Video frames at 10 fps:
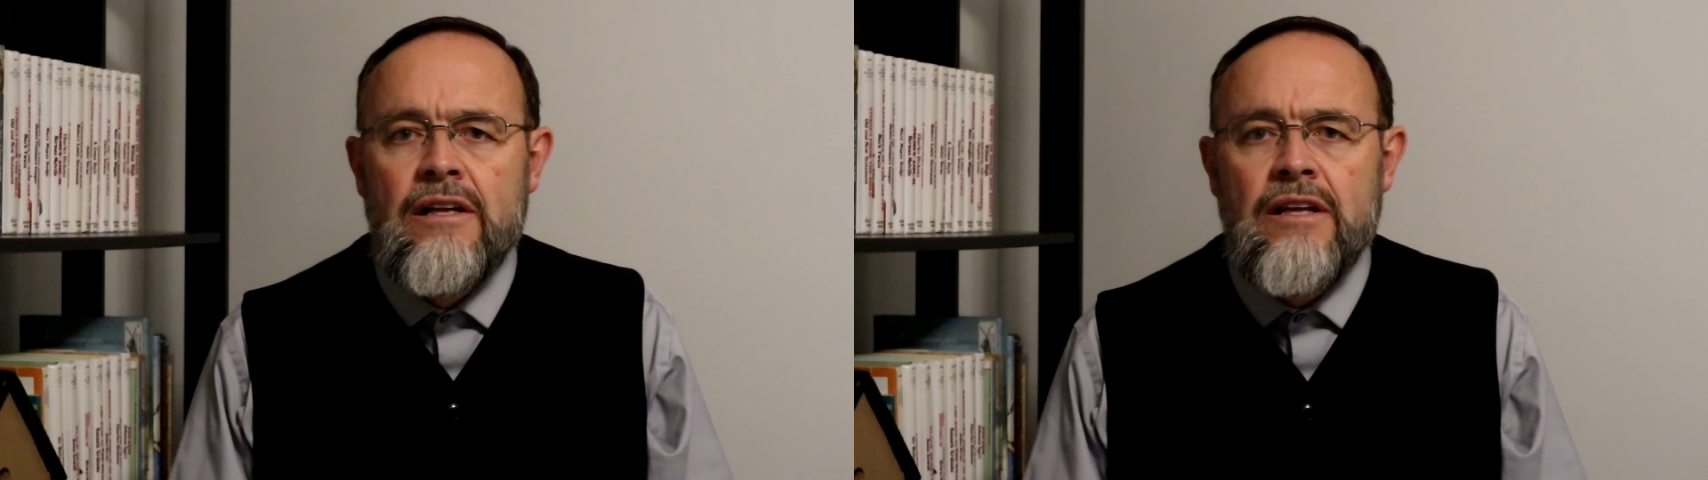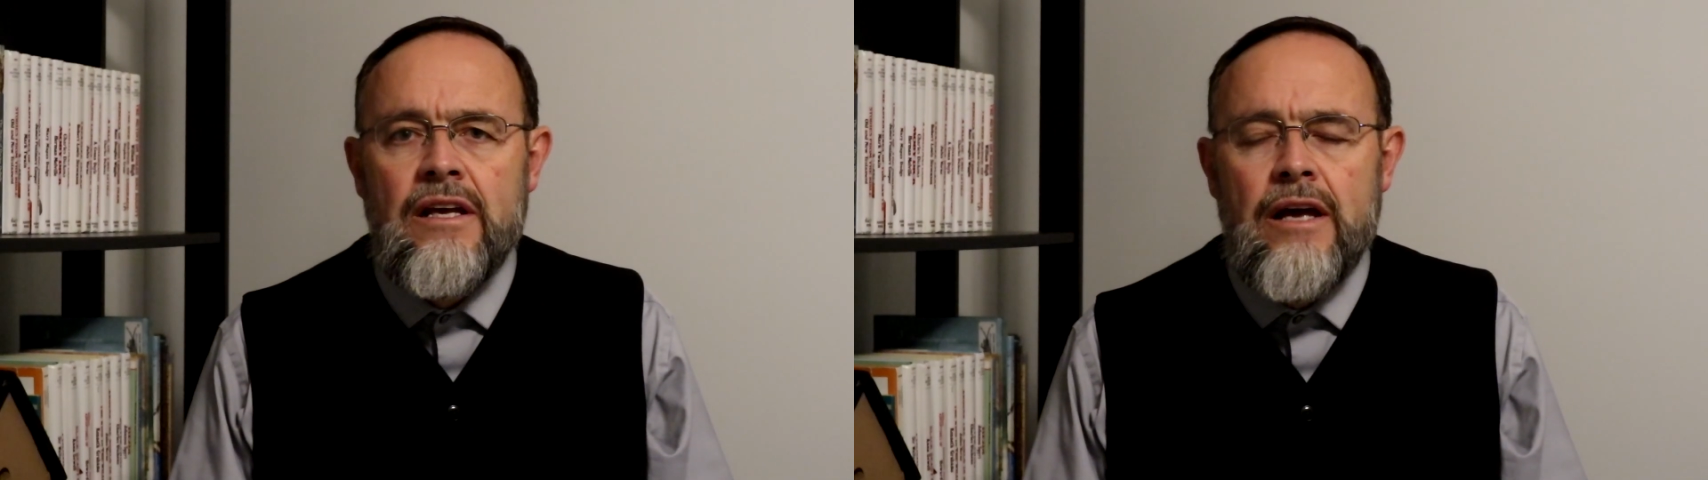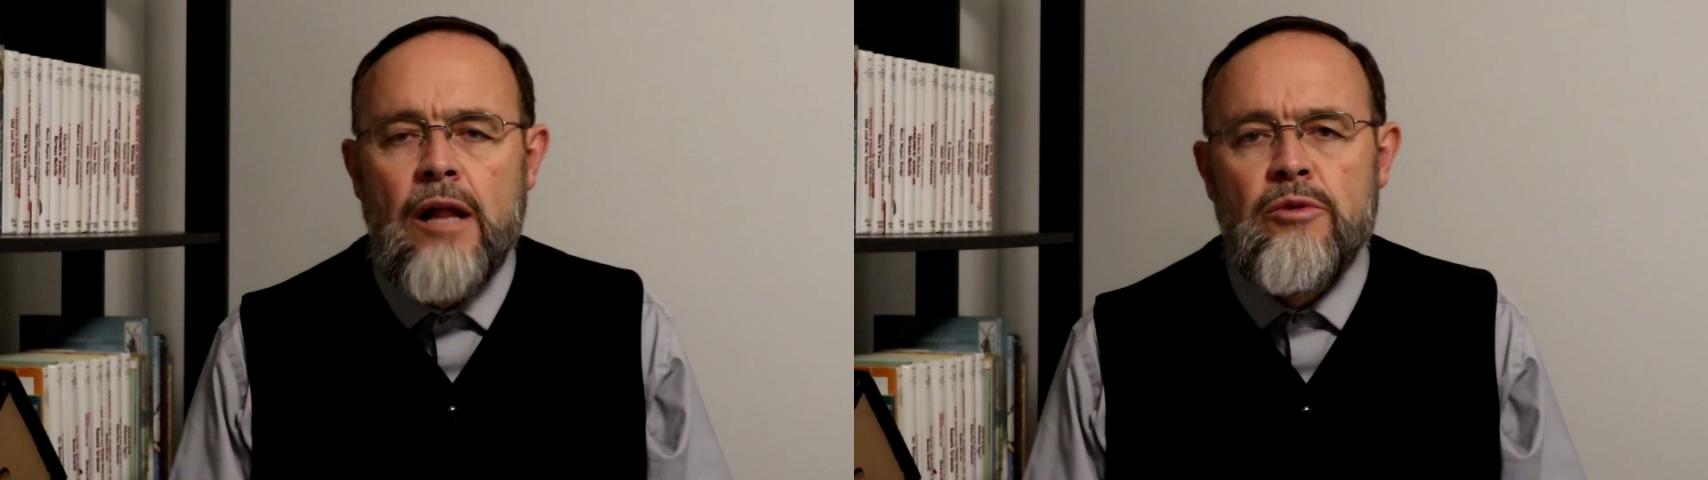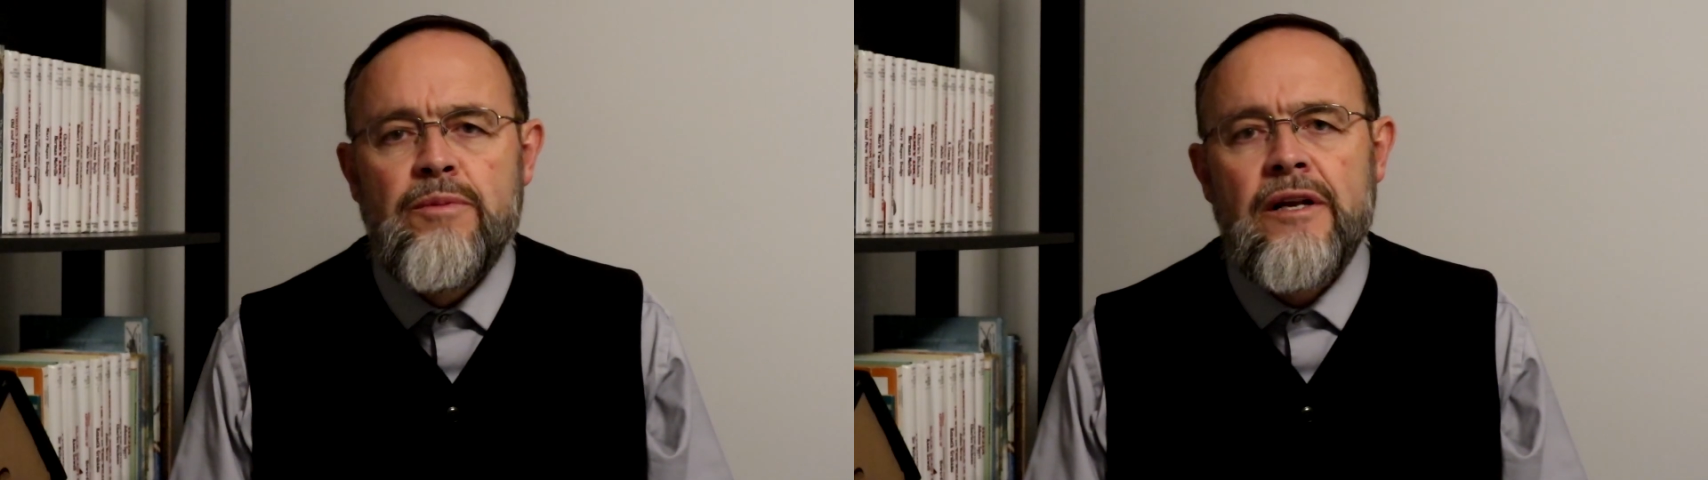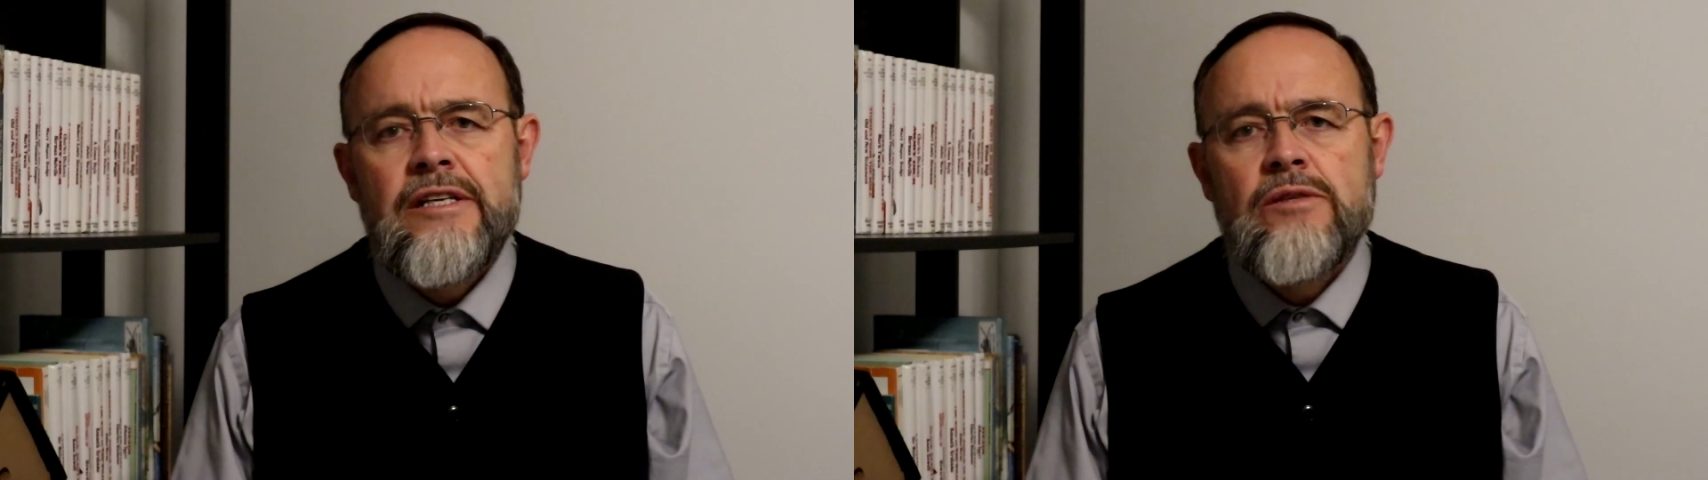The Aylmer
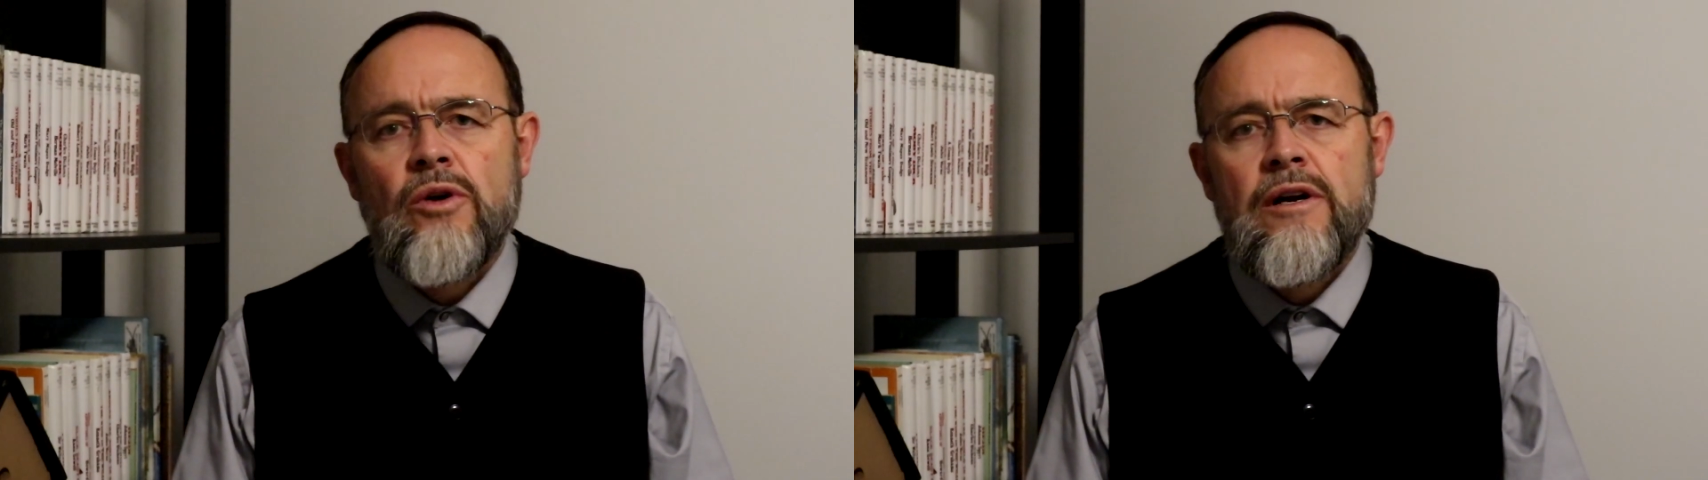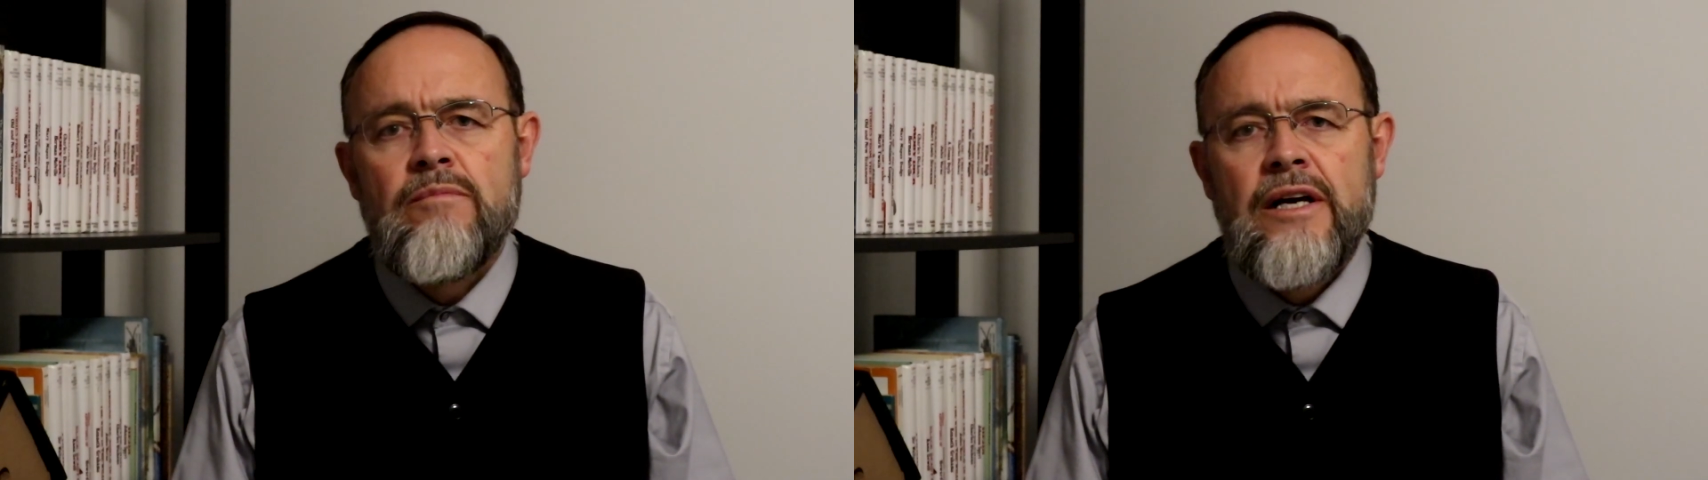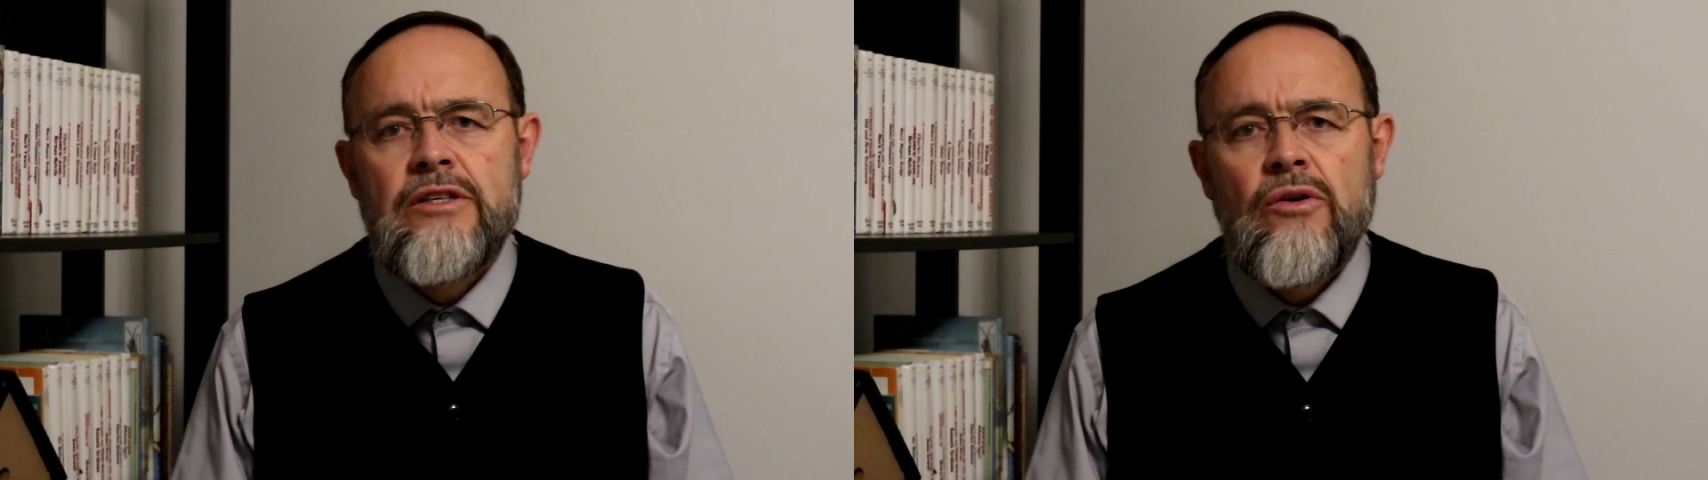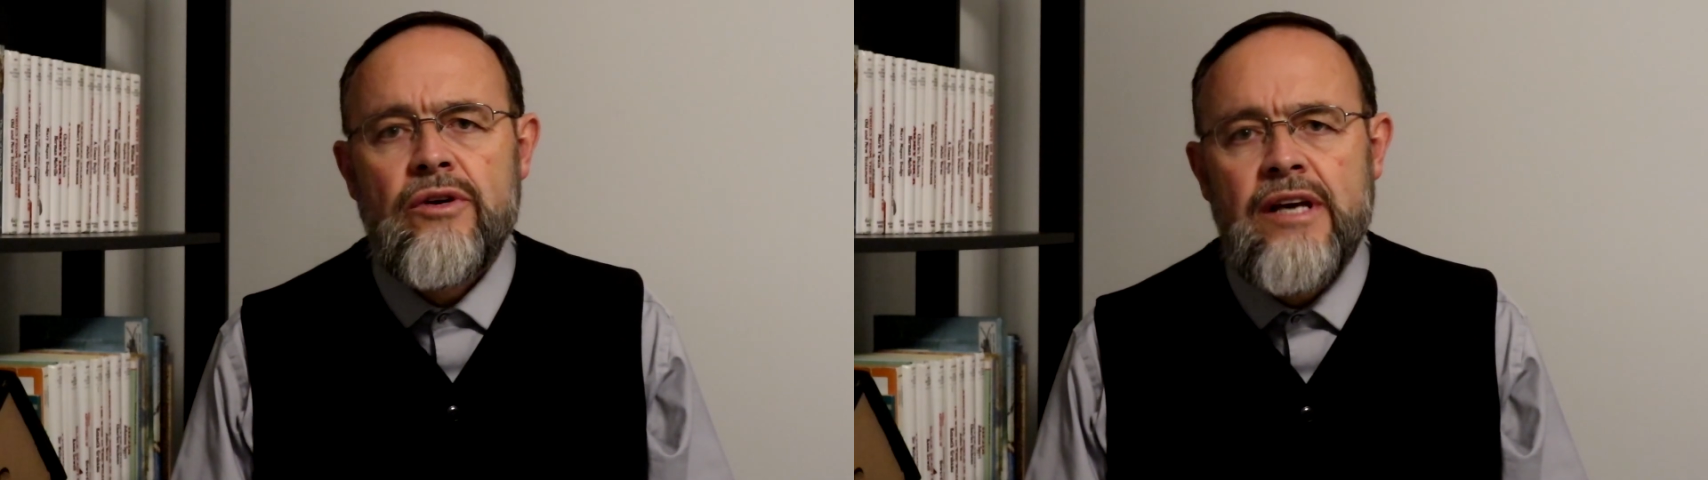police were at my door